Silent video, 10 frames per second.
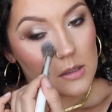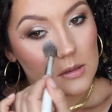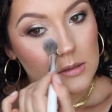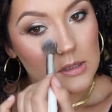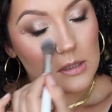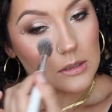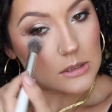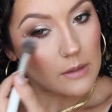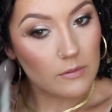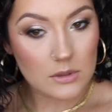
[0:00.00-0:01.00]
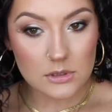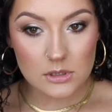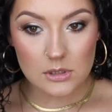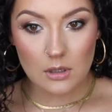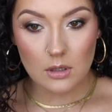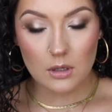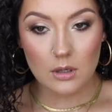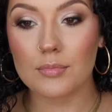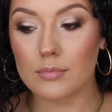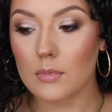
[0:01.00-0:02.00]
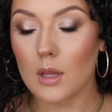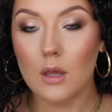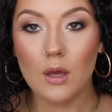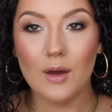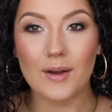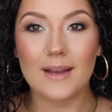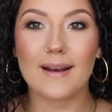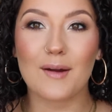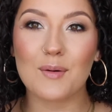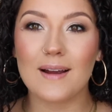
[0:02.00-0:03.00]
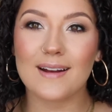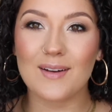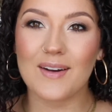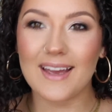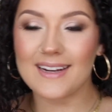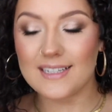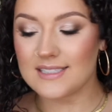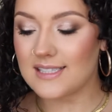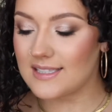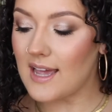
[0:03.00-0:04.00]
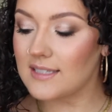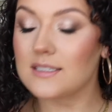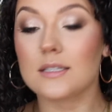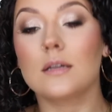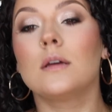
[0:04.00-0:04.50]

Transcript: See the difference? Okay, now we're gonna go ahead and set.